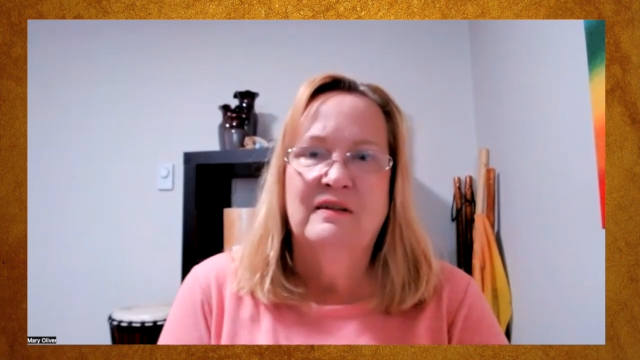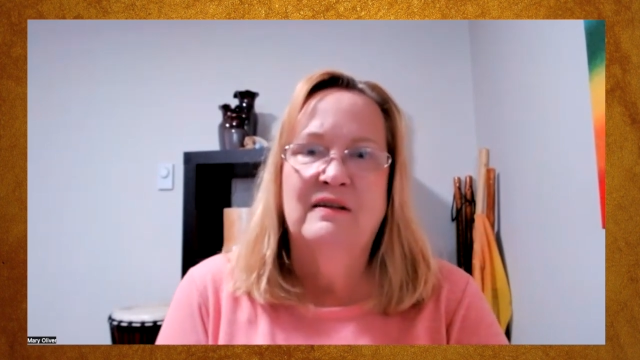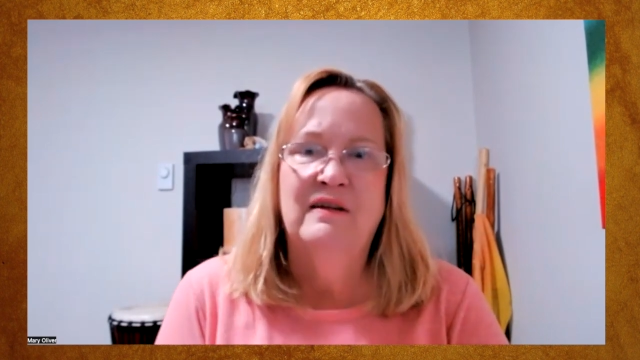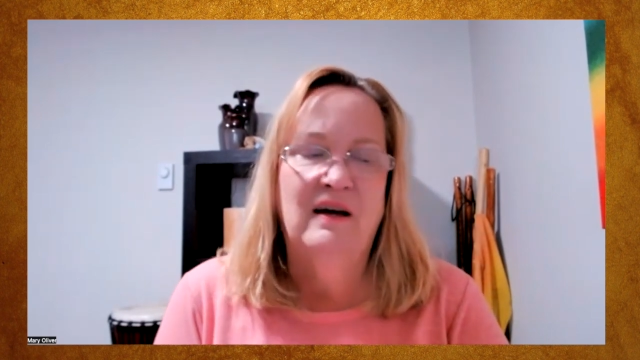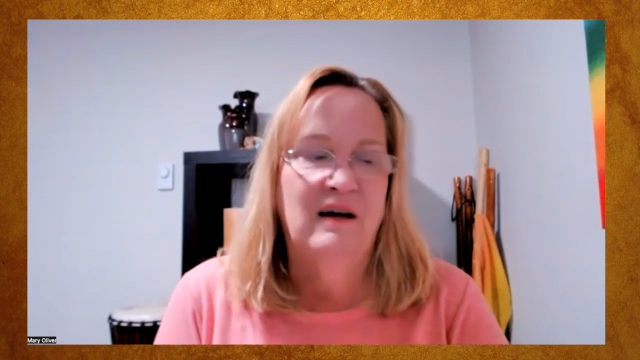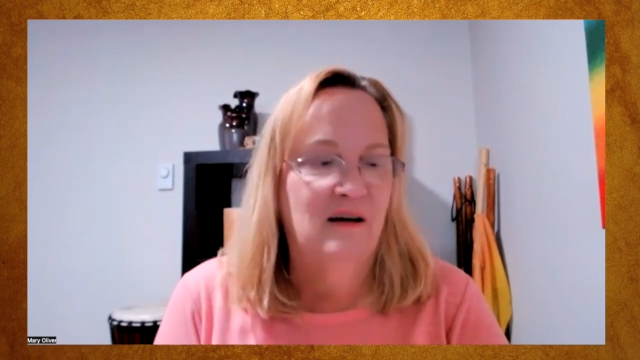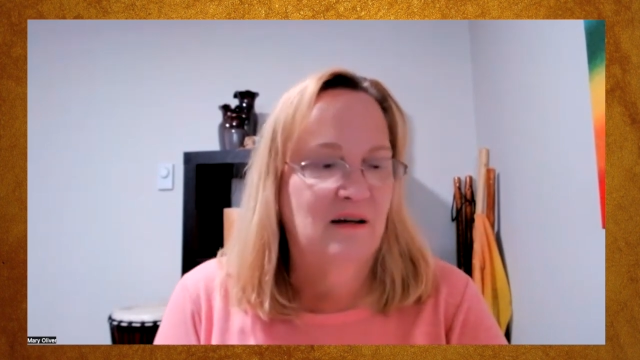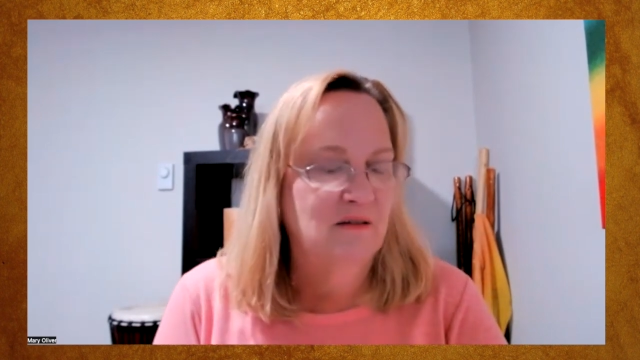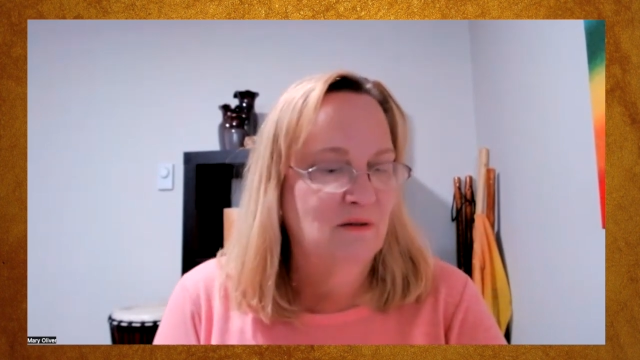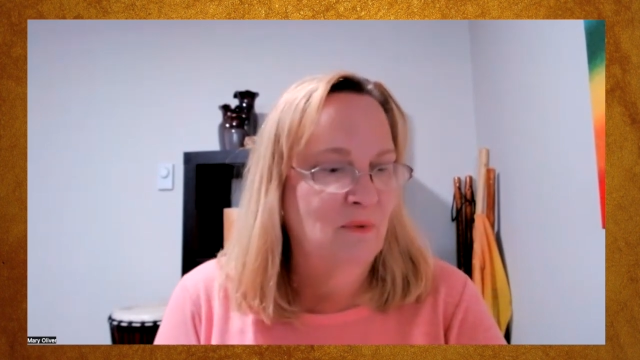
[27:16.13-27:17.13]
Yeah.
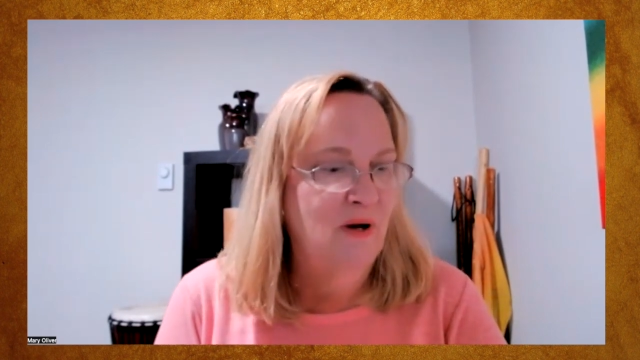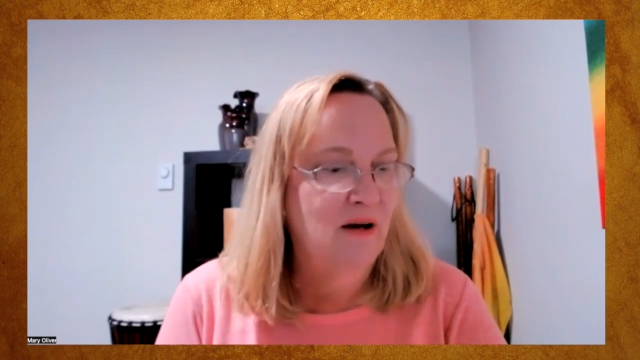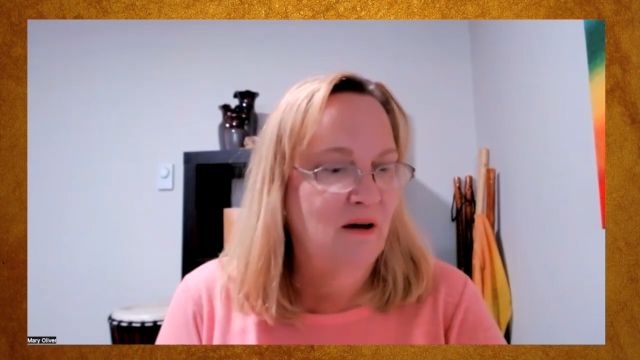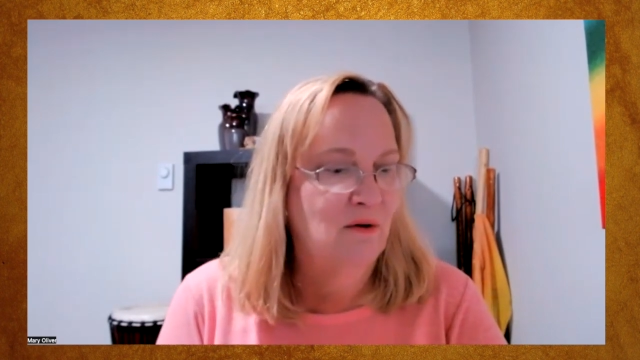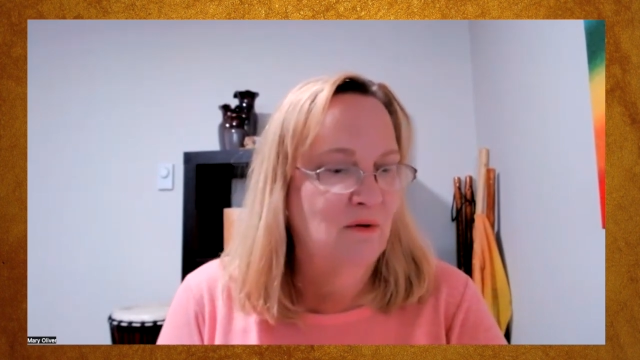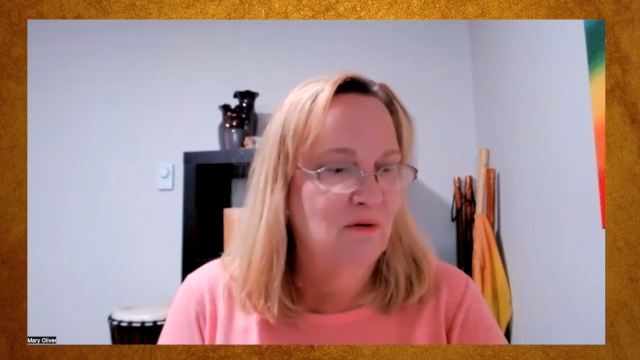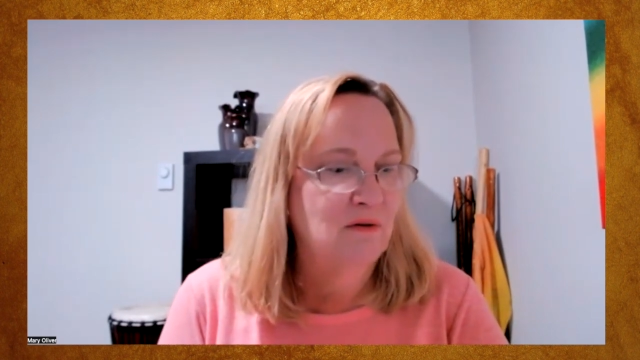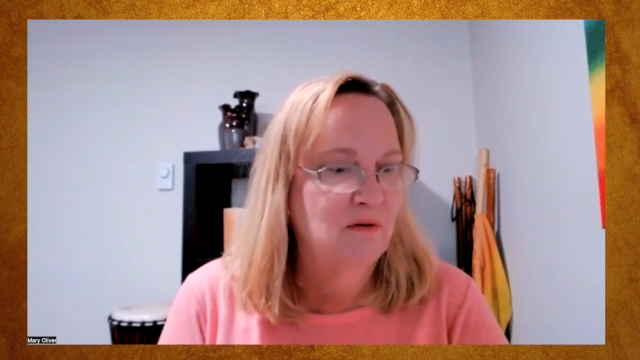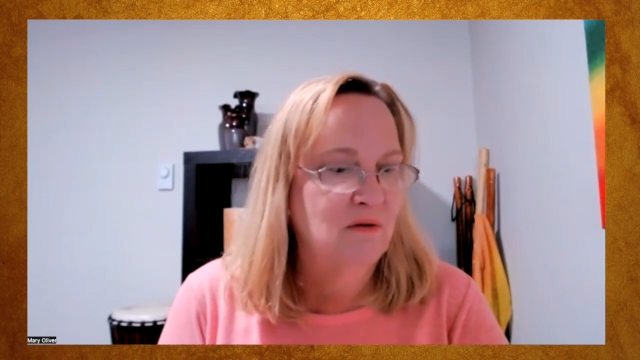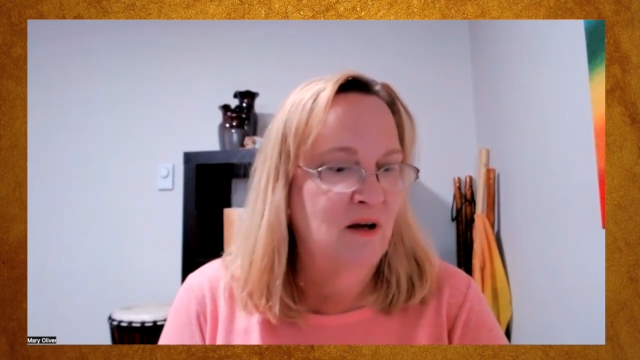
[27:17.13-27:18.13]
Wow.
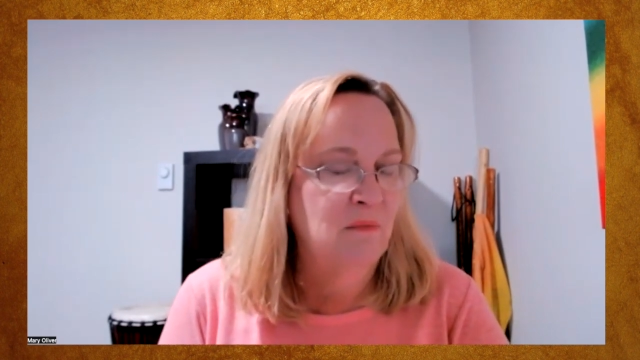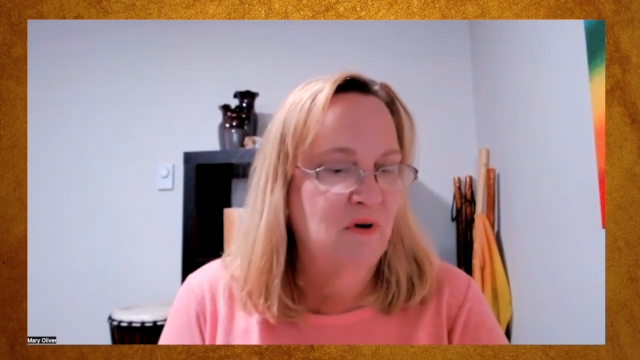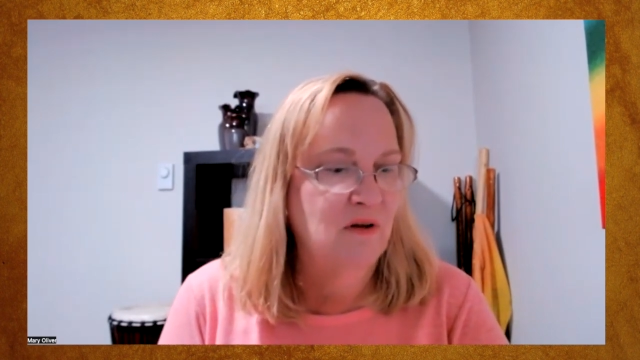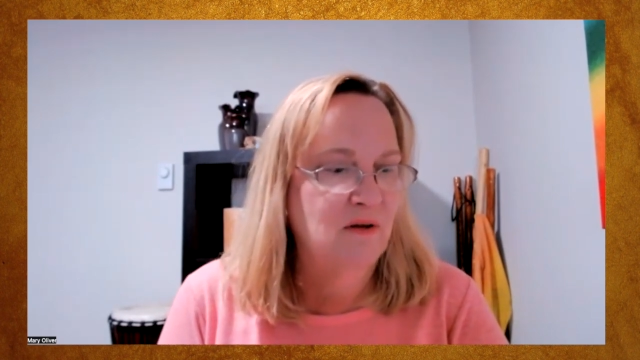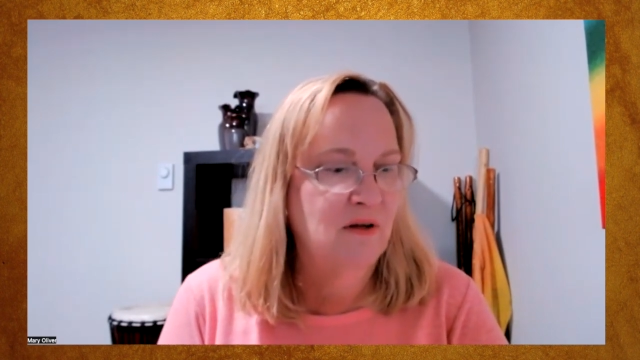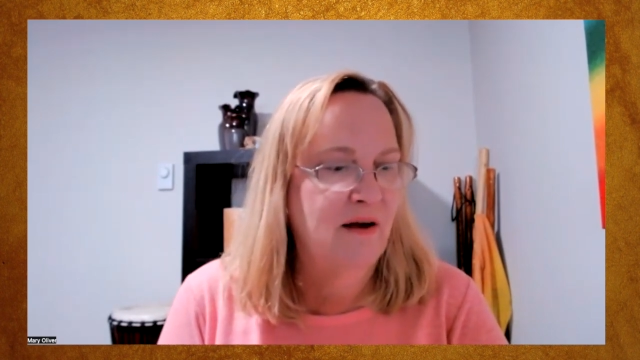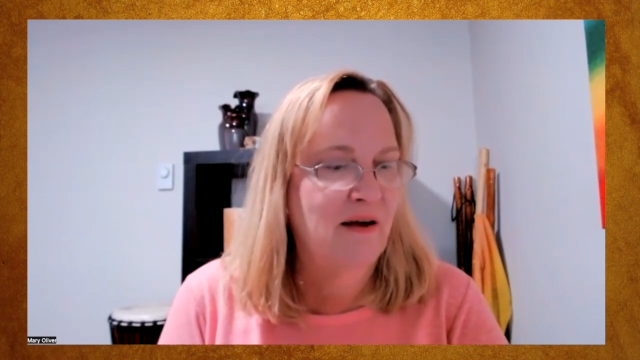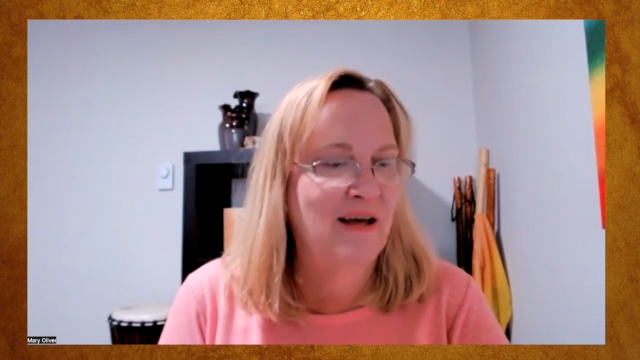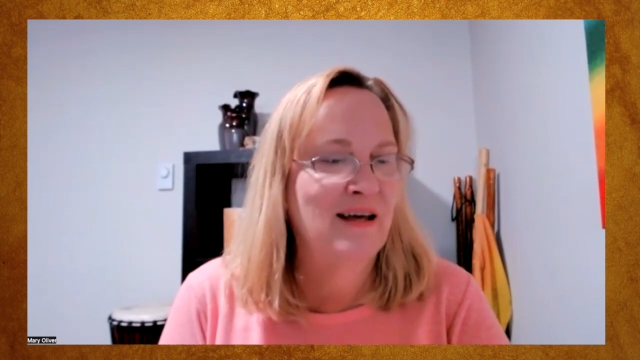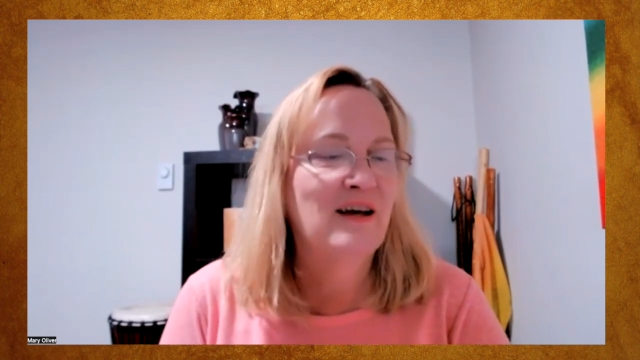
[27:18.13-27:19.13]
That
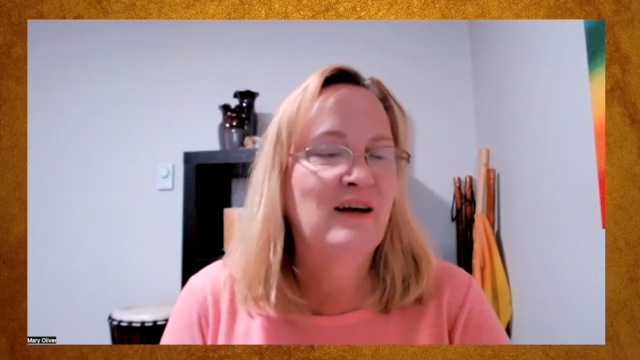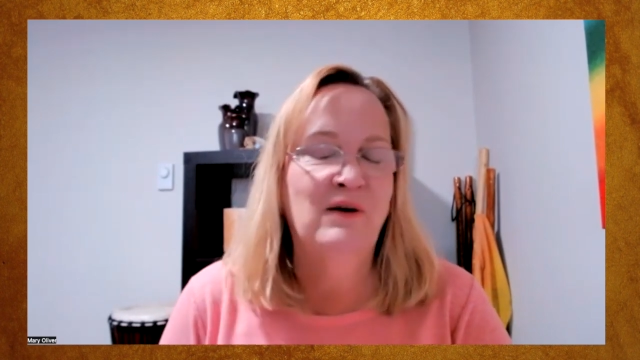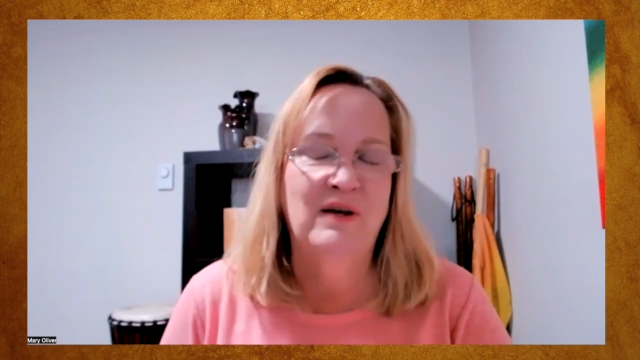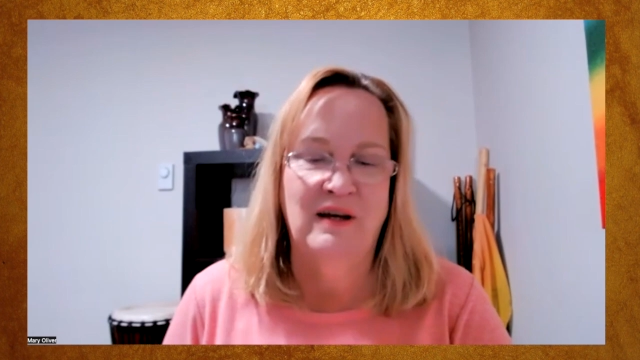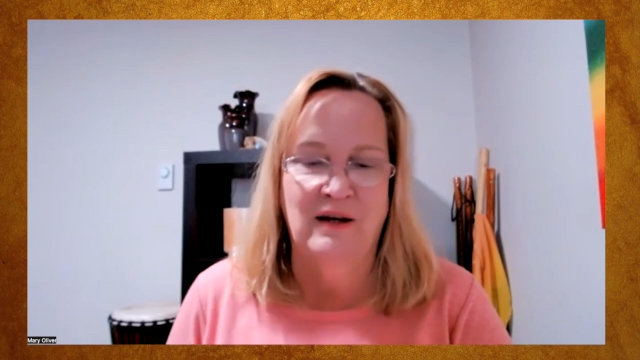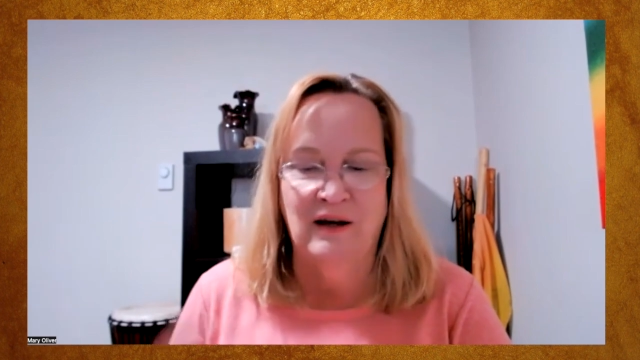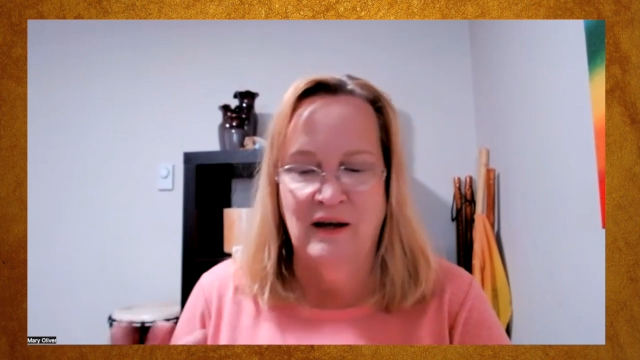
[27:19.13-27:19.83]
okay.